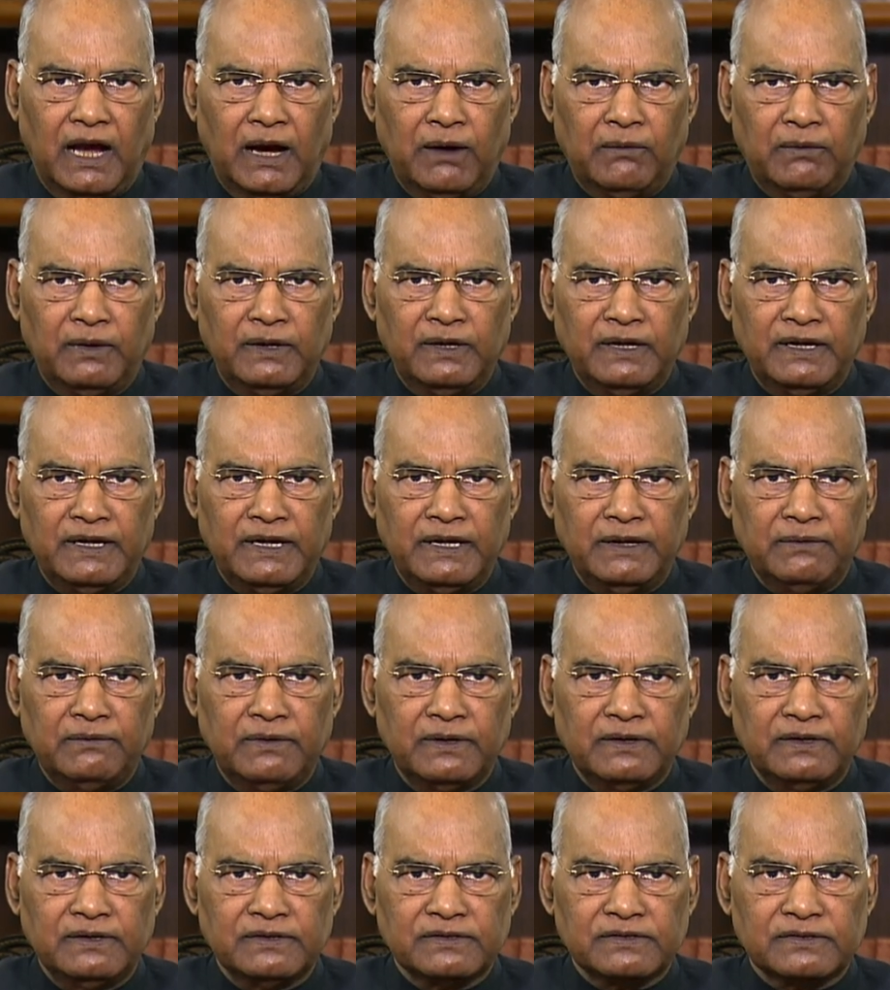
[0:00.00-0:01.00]
Our
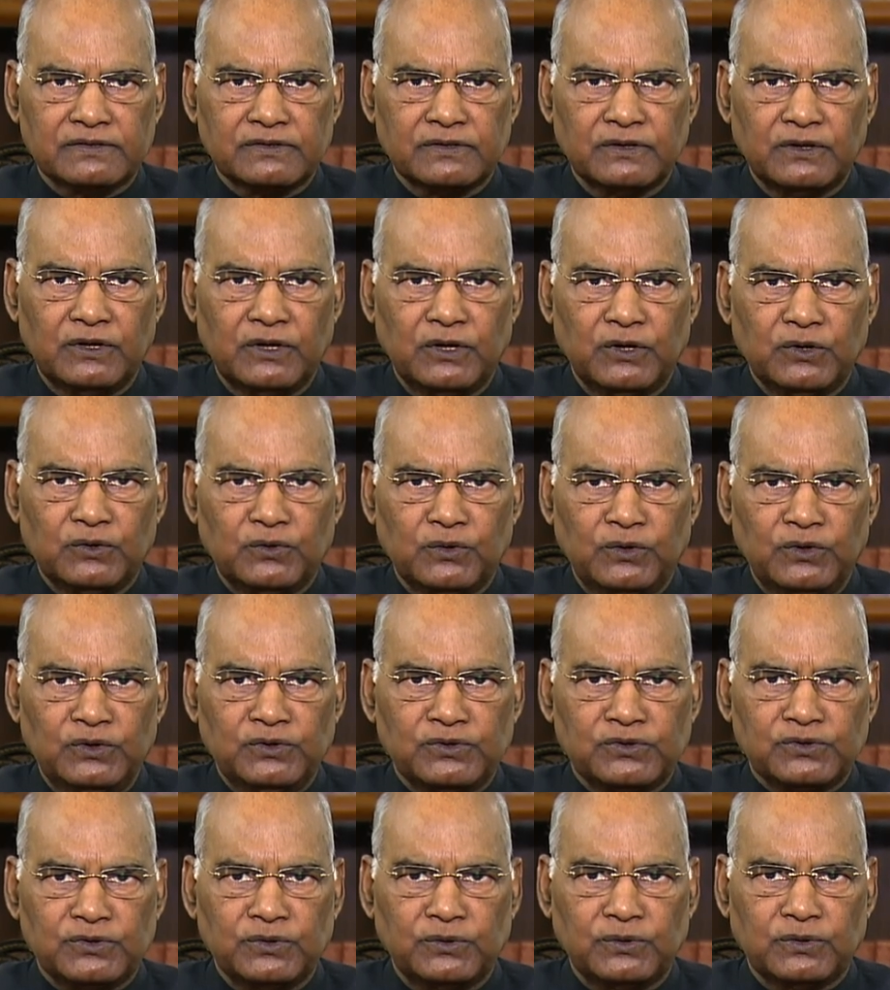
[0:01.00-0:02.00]
endeavor is to
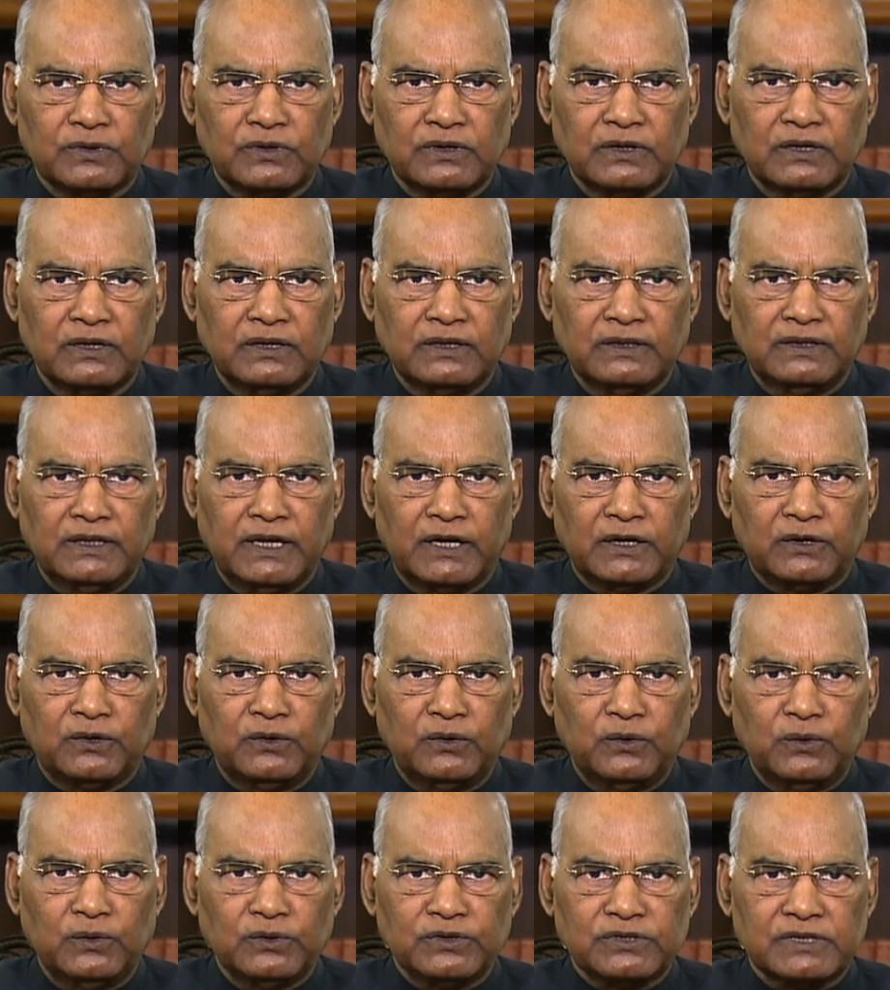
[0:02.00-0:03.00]
ensure that
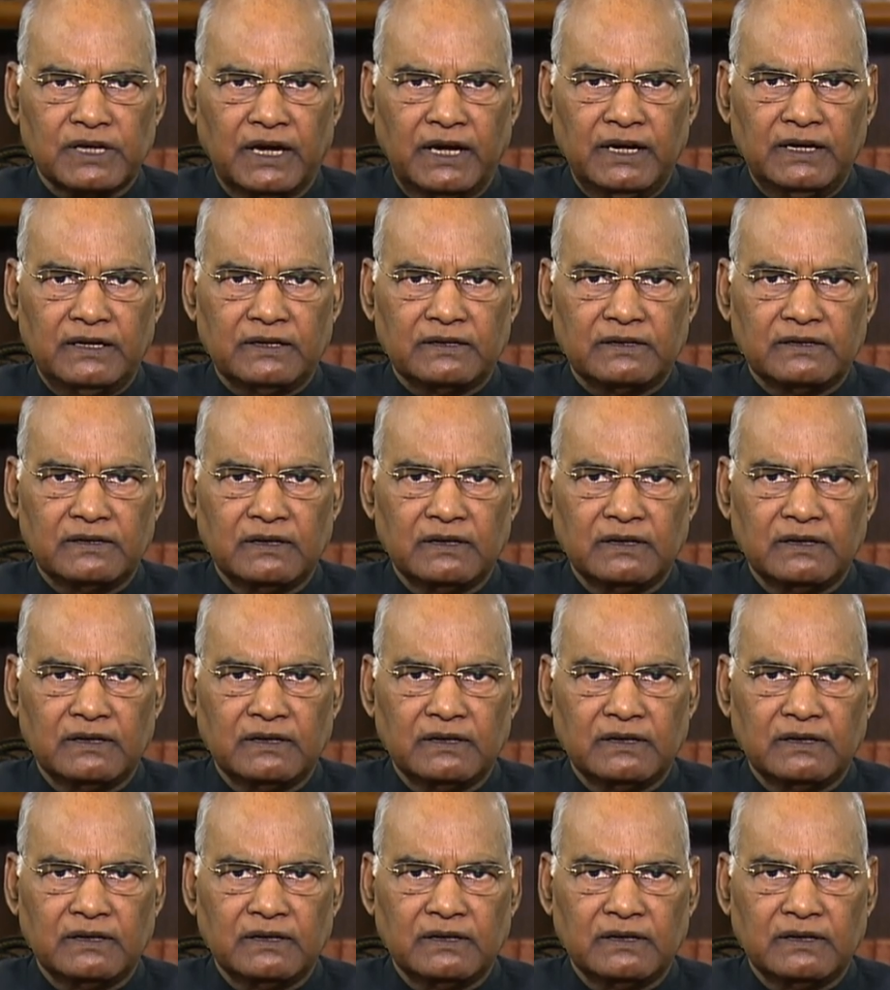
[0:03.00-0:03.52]
no child